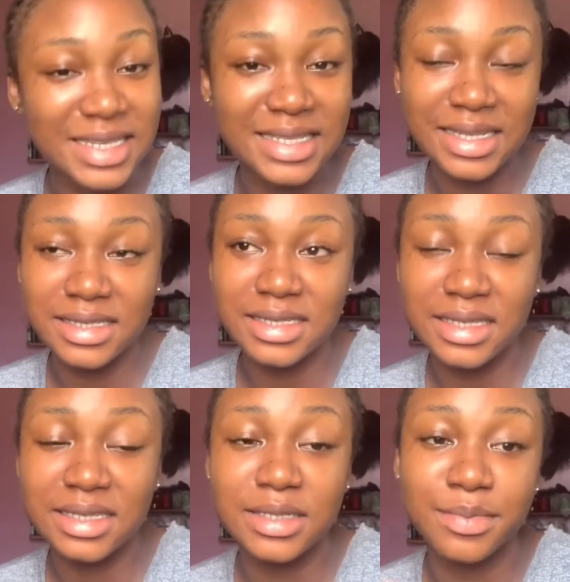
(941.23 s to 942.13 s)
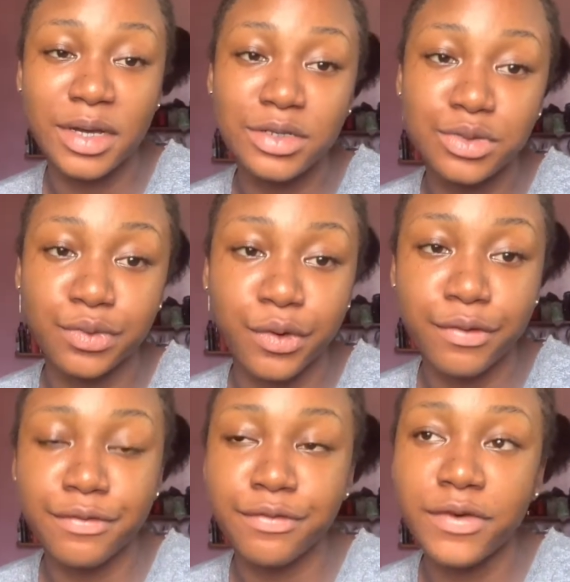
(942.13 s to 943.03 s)
Saturday, it's past 12
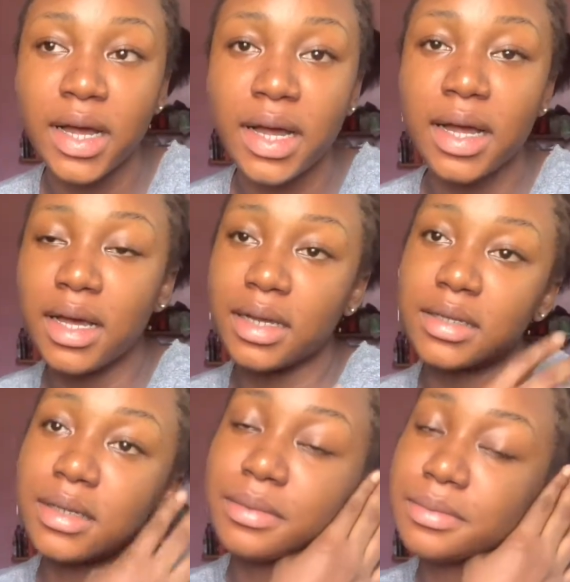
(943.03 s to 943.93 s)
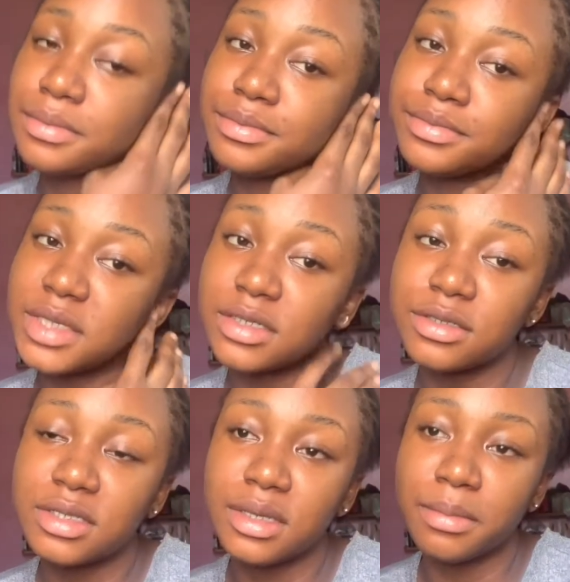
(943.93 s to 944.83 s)
and I just
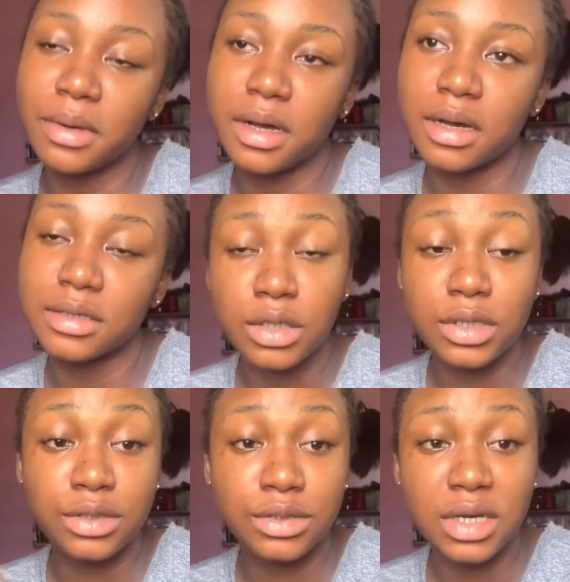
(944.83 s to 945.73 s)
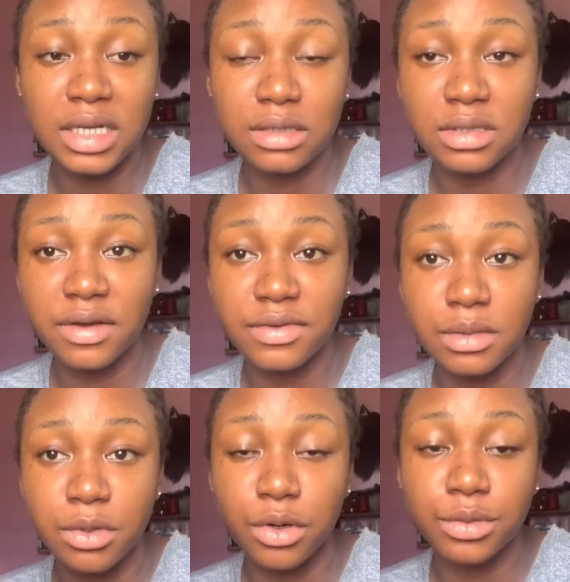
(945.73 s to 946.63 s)
came back. So I told you guys I was having a
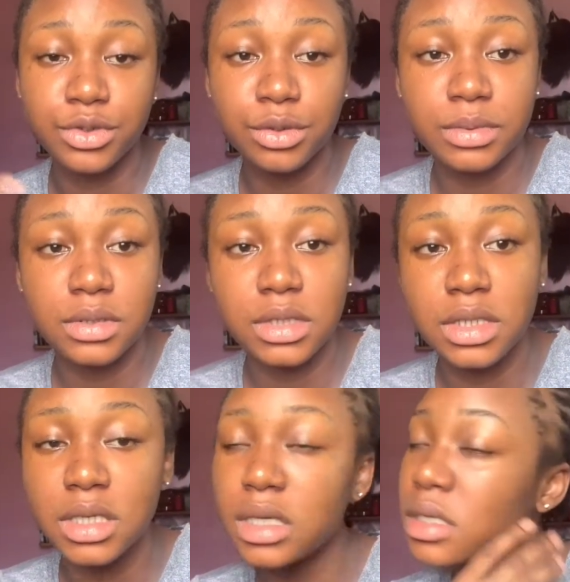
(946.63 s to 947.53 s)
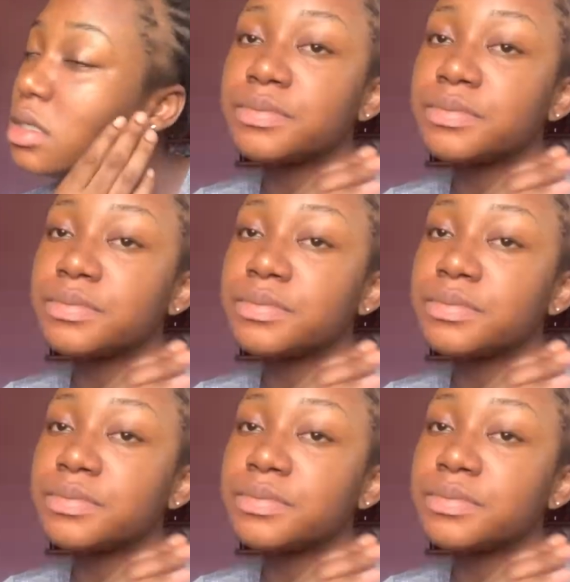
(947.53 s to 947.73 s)
makeup job today.